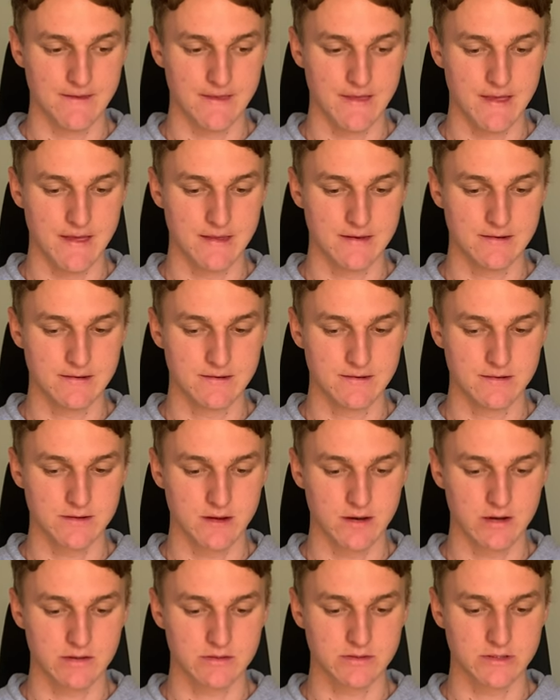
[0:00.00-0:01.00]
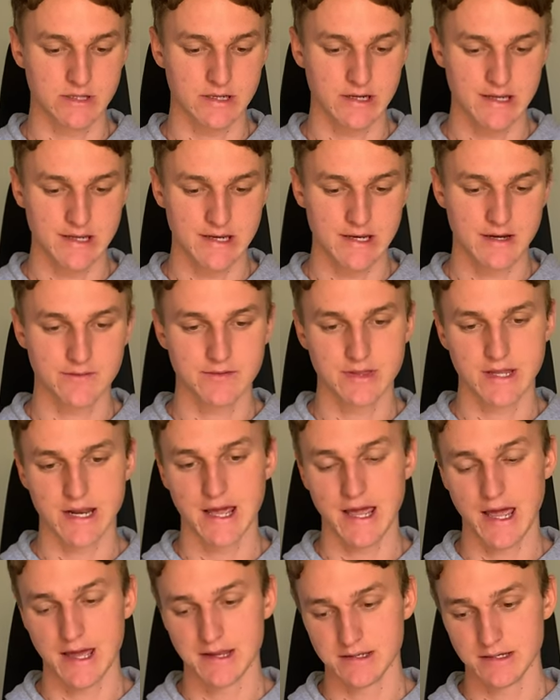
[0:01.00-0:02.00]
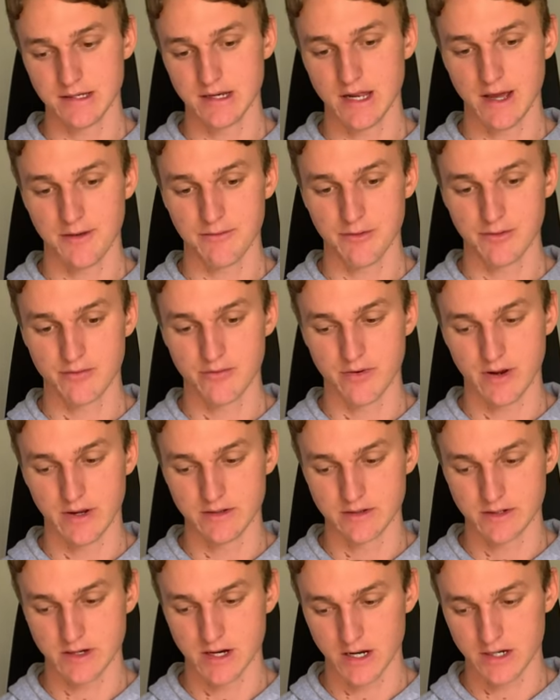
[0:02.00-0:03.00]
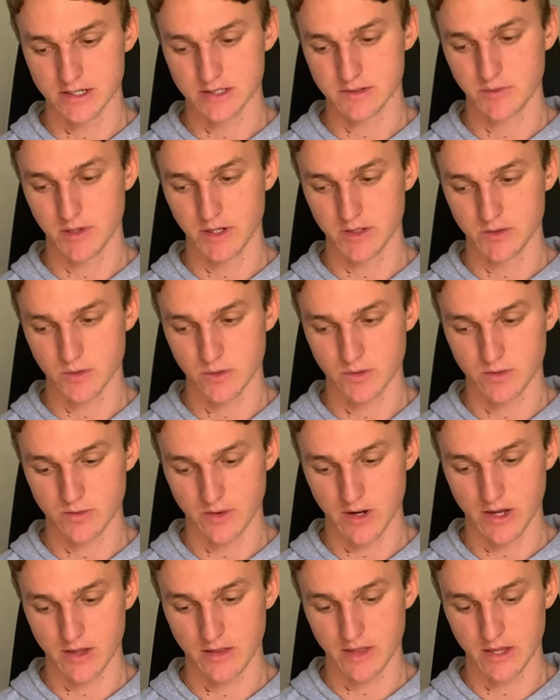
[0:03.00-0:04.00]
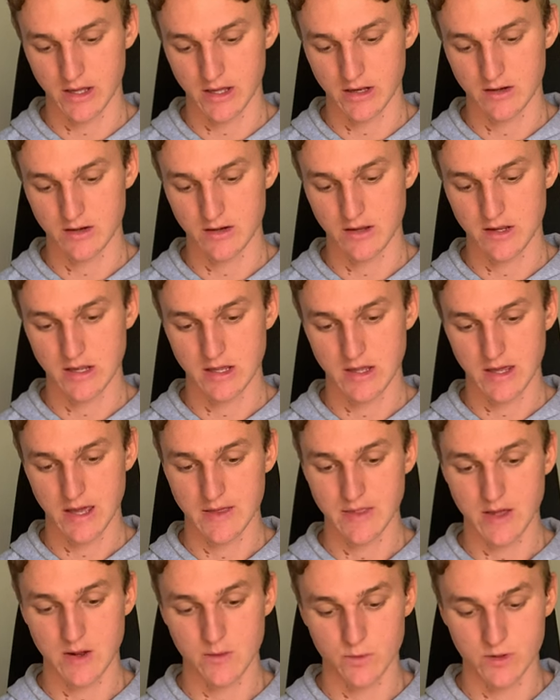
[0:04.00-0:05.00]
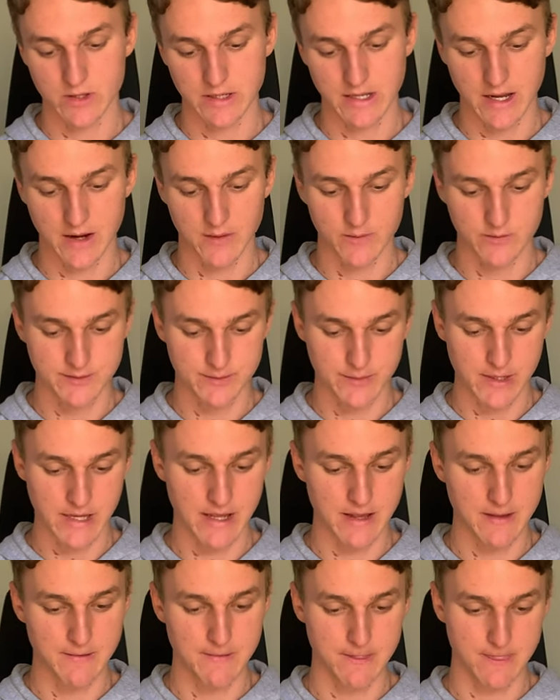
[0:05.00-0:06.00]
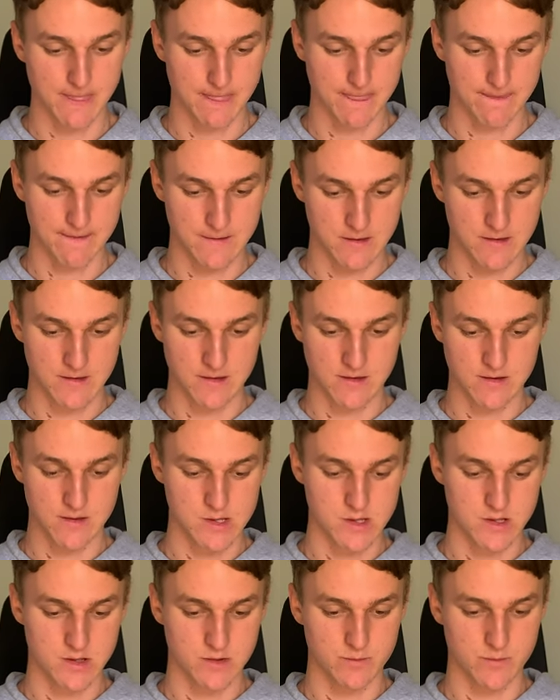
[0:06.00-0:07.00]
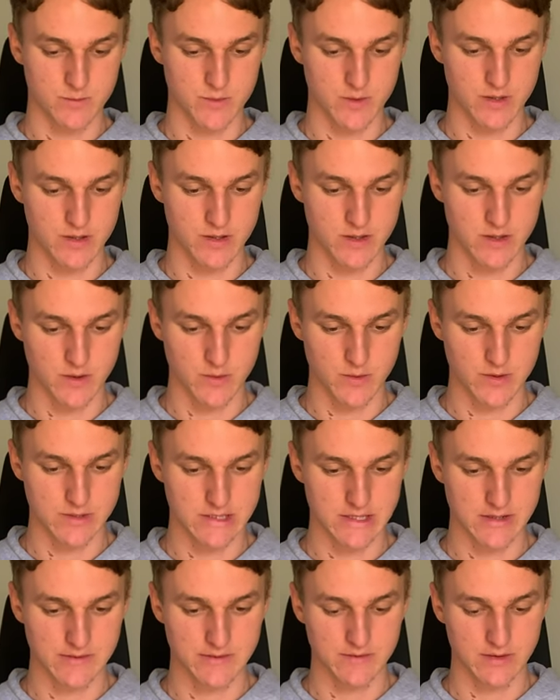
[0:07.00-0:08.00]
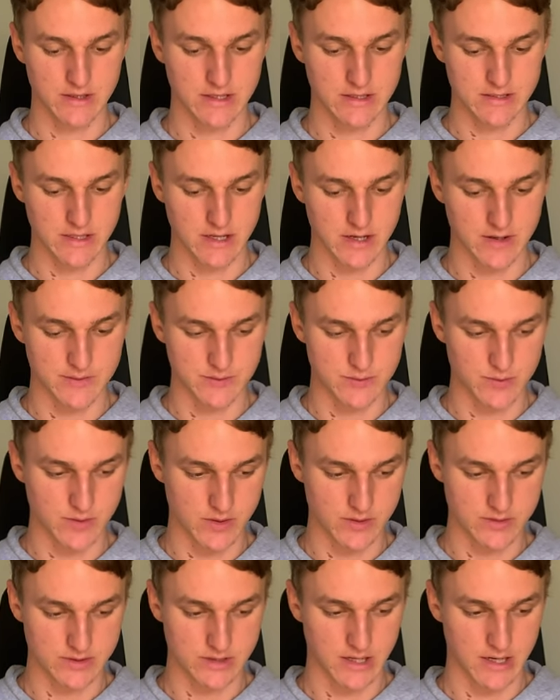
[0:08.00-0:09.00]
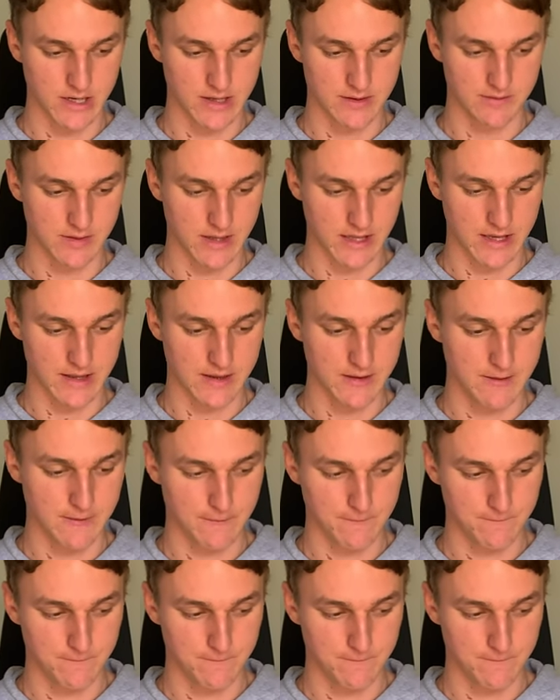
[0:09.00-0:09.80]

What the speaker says: And I was lucky enough that I did have a friend to kind of speak to throughout that, and that really helped me. But there were definitely times where I was kind of like,